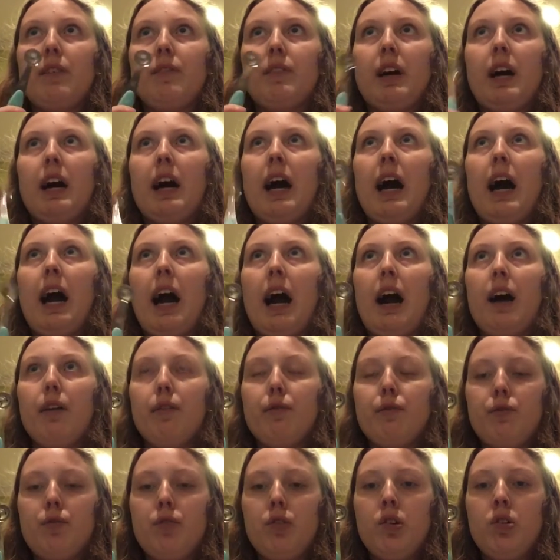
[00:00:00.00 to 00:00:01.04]
half,
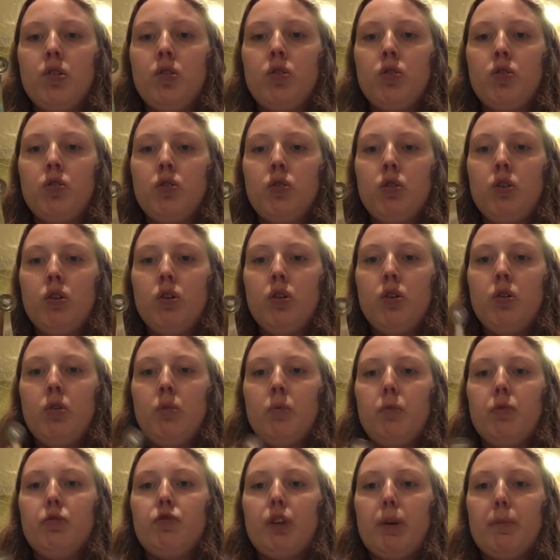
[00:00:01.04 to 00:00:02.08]

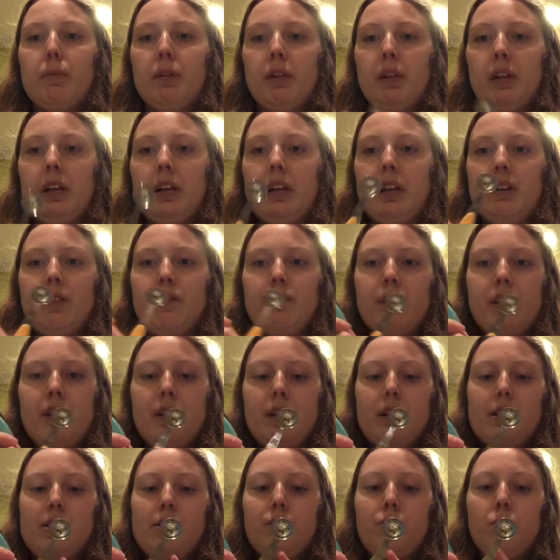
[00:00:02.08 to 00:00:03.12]
which I believe
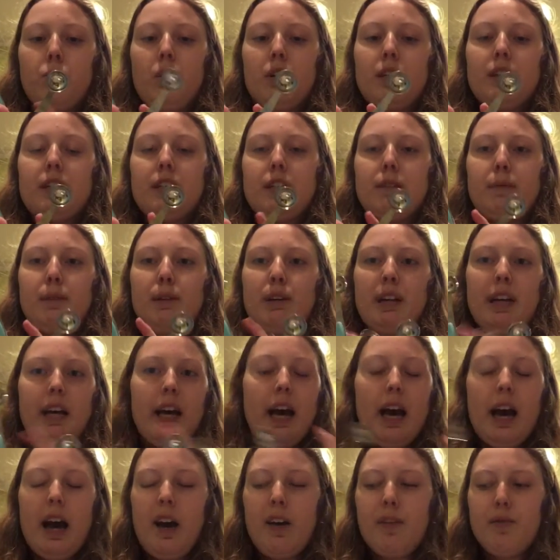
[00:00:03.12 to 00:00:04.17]
is 1.5
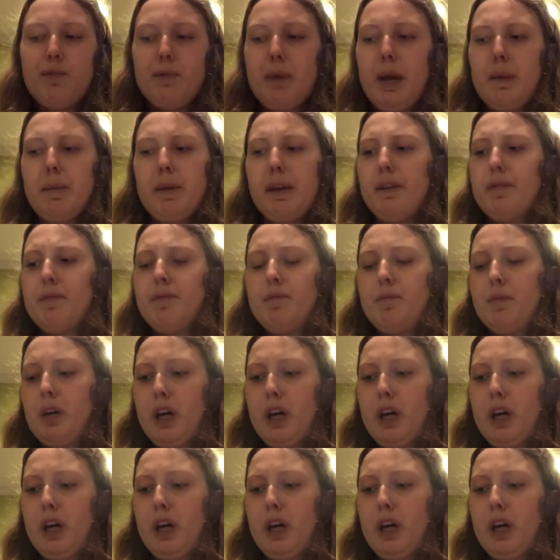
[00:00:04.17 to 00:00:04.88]
teaspoons, maybe.